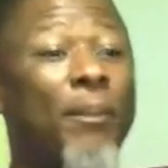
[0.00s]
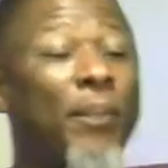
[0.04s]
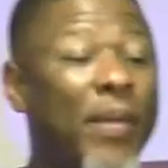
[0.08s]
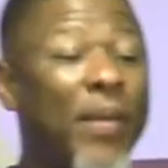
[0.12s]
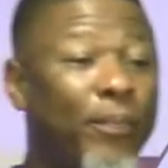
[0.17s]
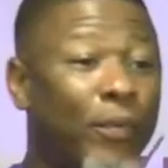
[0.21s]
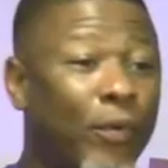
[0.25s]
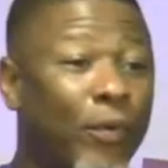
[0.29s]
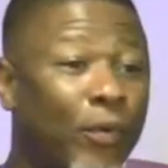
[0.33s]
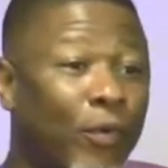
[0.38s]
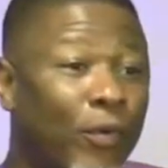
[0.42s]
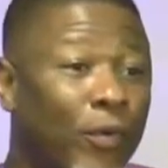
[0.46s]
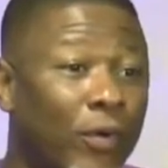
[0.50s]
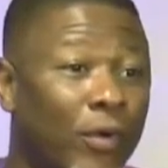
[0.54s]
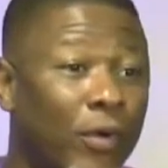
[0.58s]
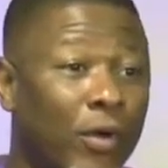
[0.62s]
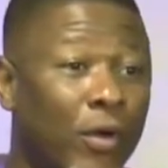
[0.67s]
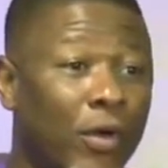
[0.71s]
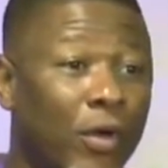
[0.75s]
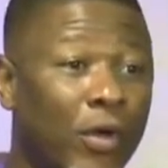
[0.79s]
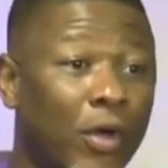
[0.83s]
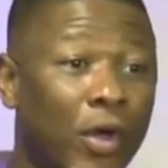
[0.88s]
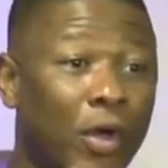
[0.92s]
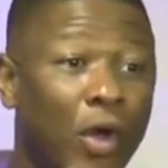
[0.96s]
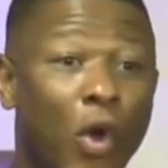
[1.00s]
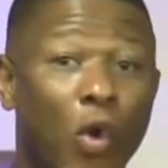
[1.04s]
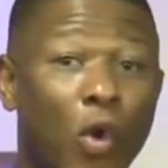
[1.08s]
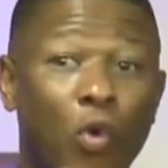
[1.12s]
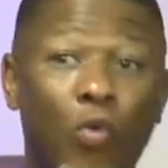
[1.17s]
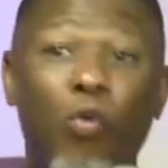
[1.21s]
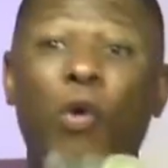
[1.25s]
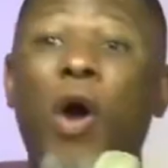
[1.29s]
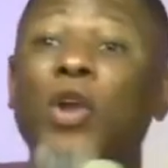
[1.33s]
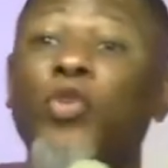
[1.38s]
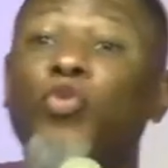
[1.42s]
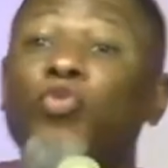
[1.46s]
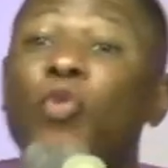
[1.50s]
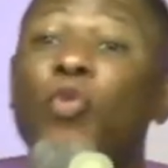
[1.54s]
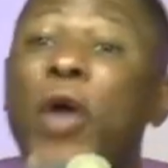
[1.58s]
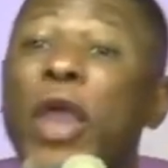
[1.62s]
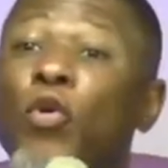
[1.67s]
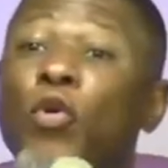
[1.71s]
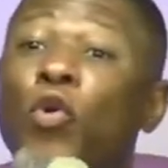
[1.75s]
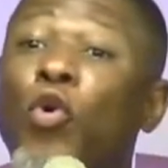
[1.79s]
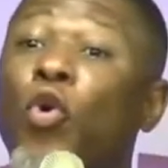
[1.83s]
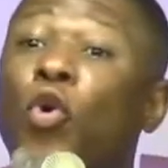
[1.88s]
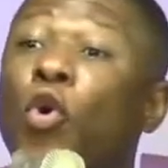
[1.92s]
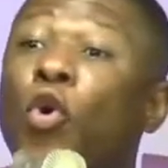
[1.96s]
people, what were
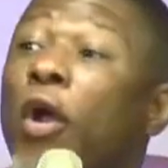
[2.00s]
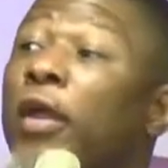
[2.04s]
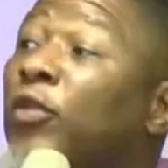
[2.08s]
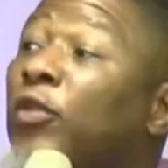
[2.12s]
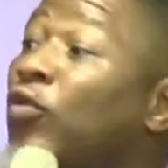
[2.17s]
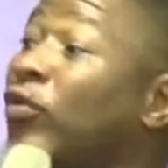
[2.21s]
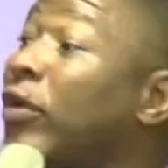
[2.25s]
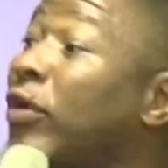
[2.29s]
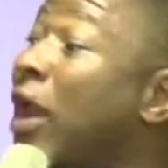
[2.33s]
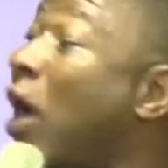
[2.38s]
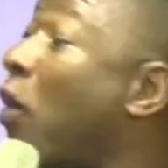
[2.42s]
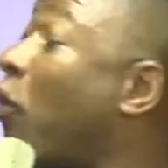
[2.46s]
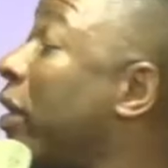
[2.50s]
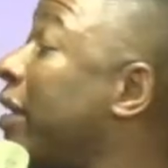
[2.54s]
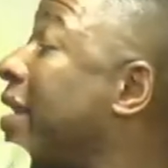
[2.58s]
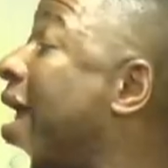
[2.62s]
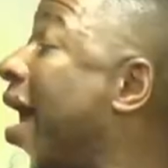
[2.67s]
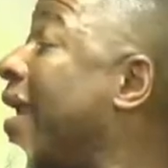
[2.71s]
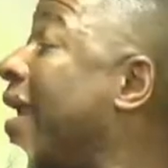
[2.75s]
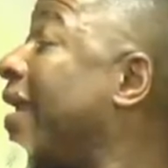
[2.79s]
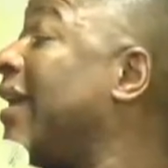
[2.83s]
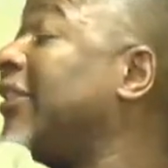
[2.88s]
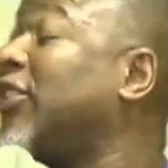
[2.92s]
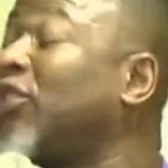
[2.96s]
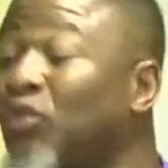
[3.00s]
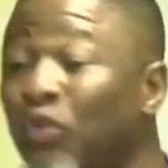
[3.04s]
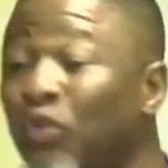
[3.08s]
you going to the wilderness